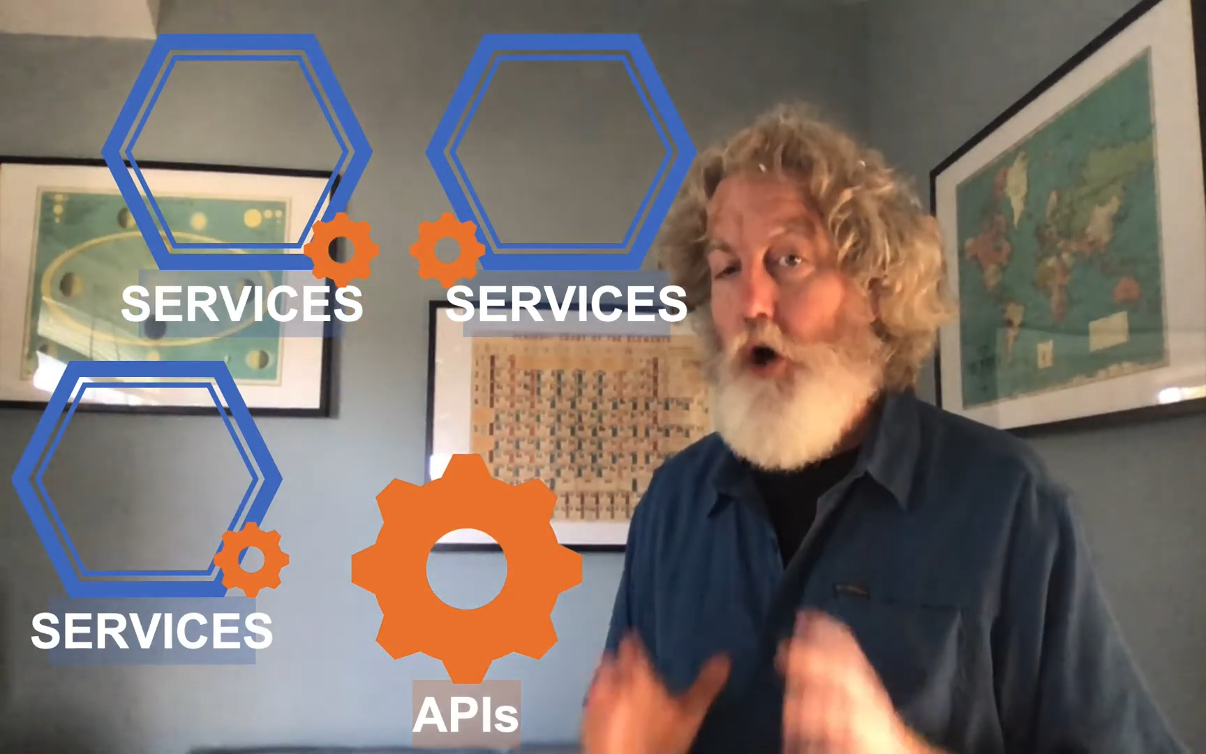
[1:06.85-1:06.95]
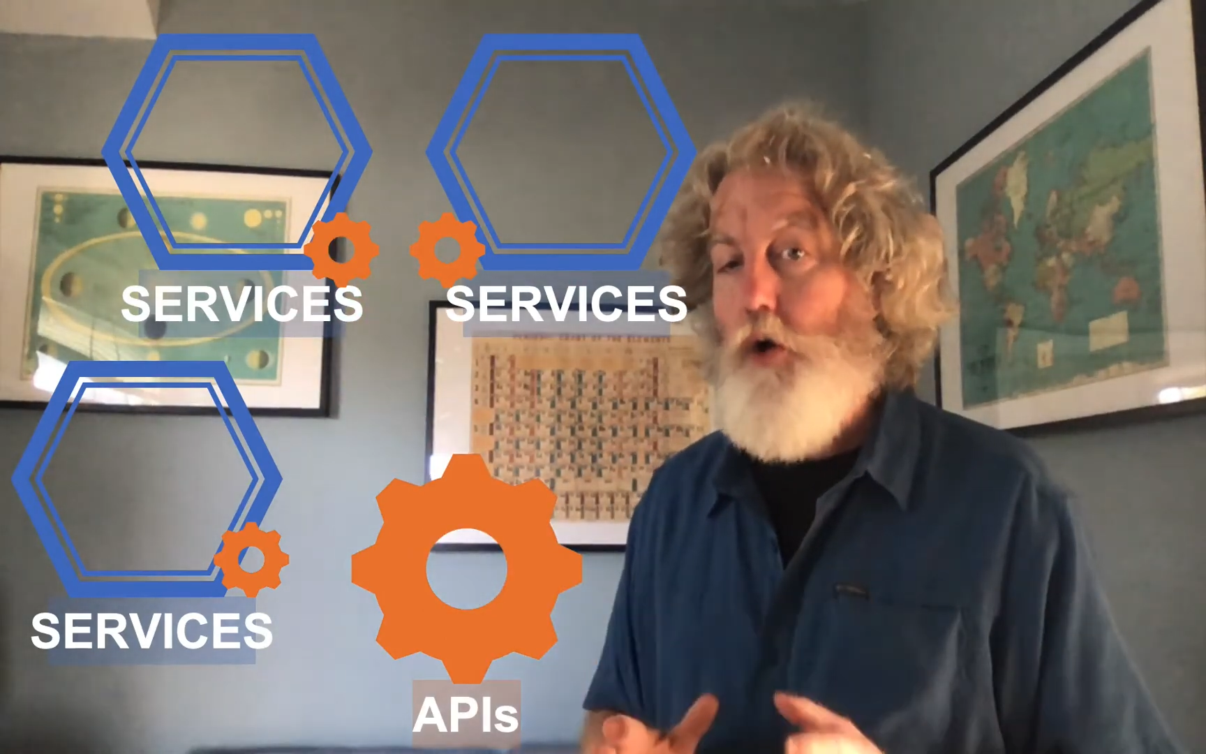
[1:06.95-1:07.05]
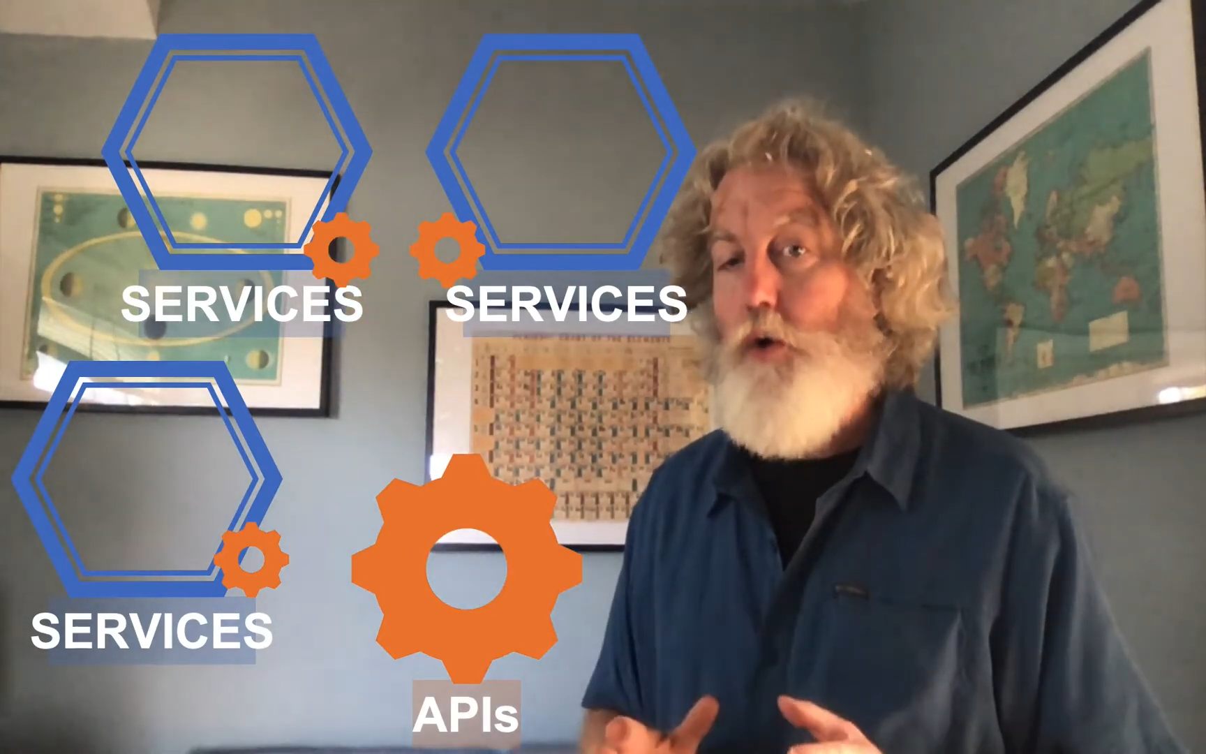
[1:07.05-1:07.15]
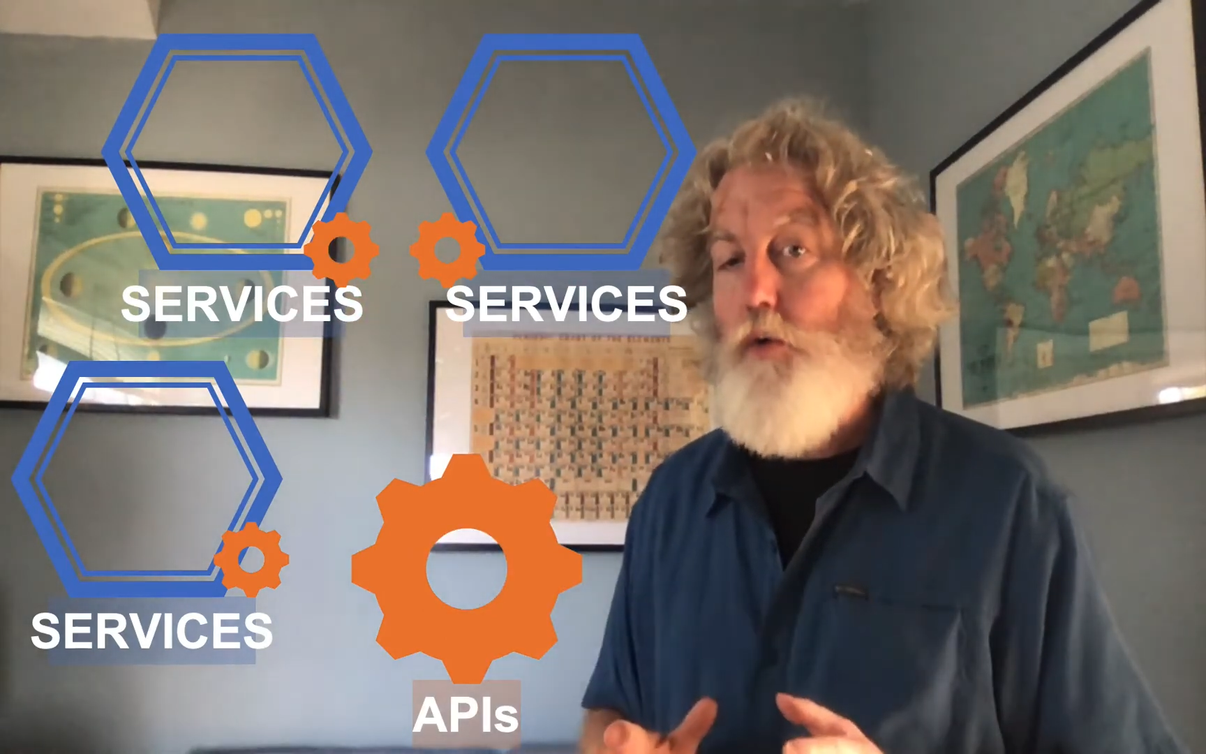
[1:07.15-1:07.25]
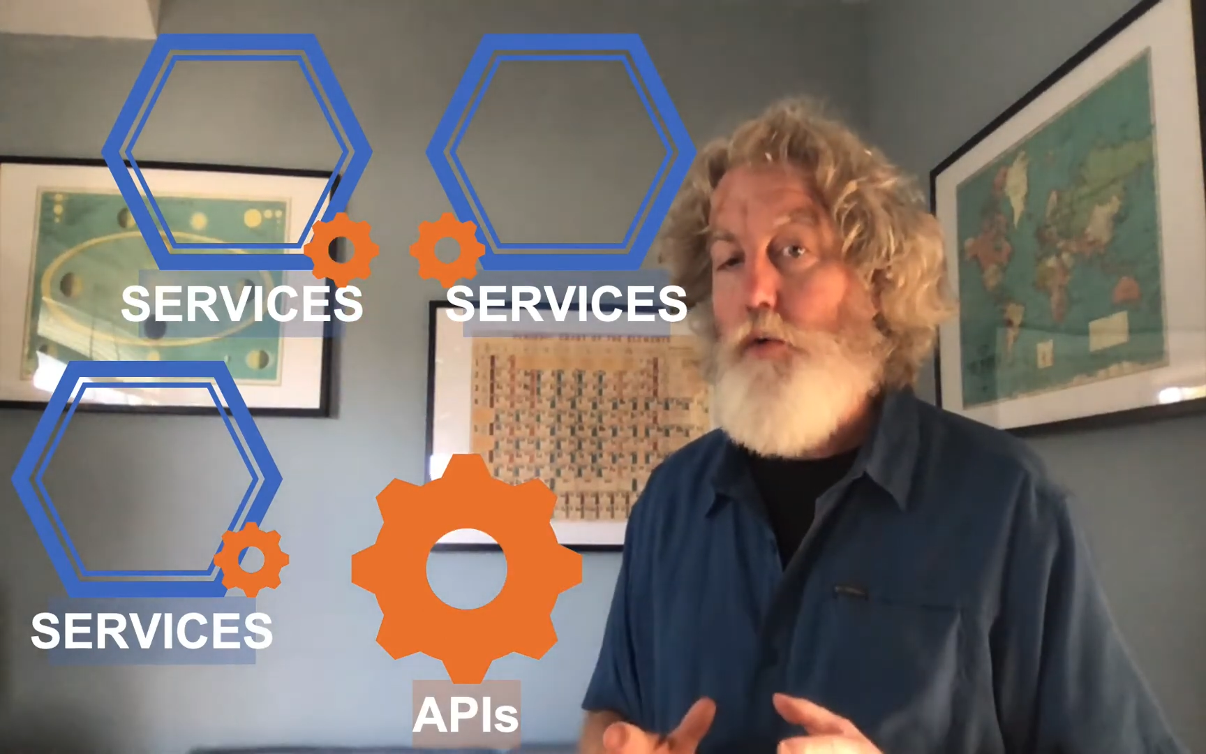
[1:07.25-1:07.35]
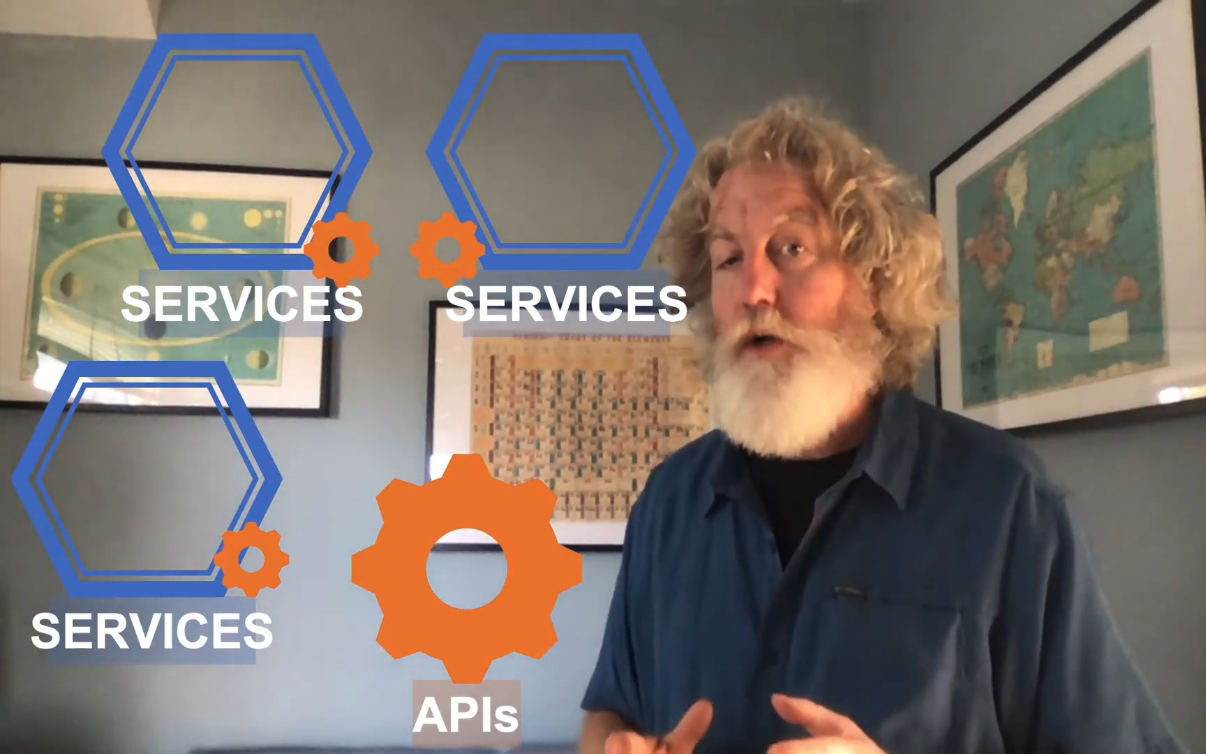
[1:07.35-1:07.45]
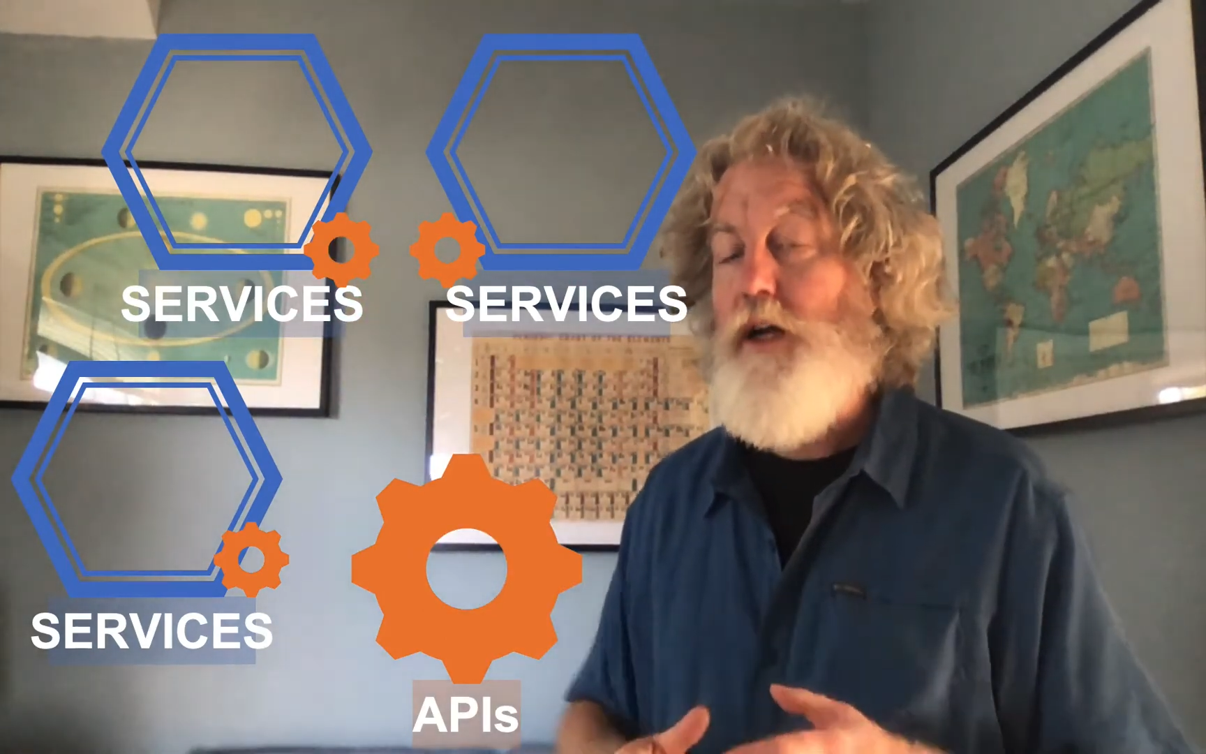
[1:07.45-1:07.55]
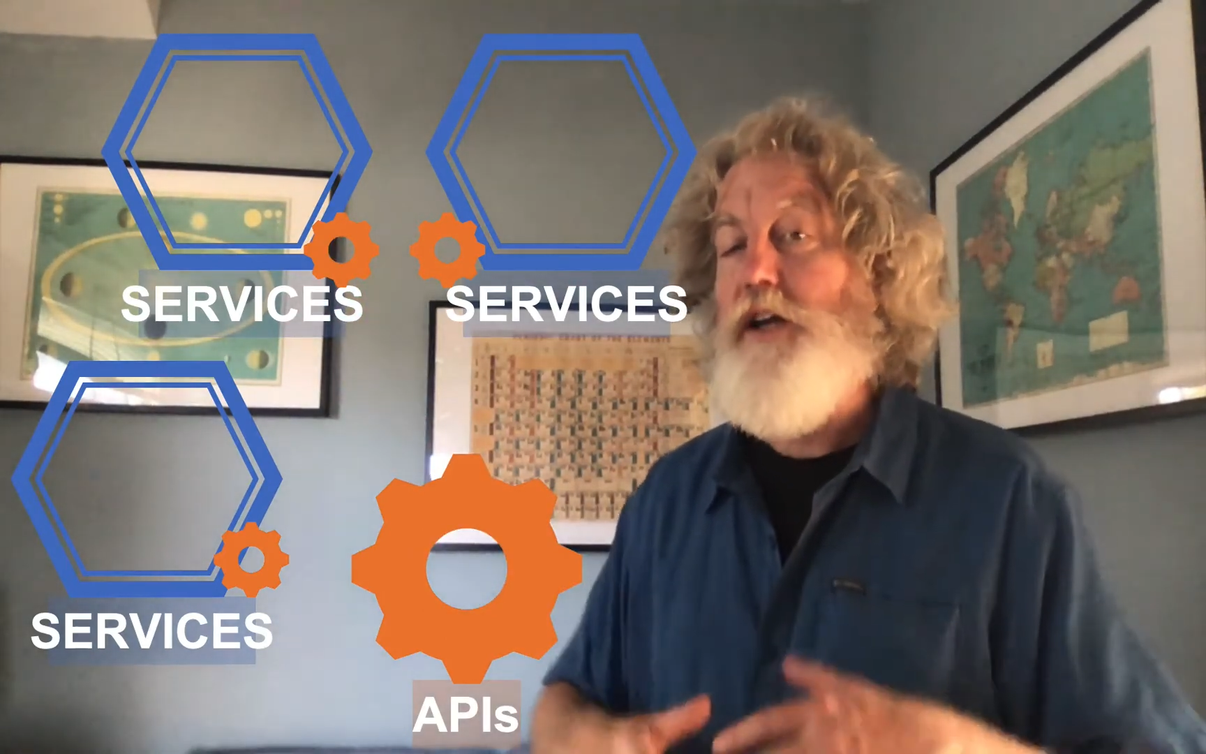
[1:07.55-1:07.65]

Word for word: own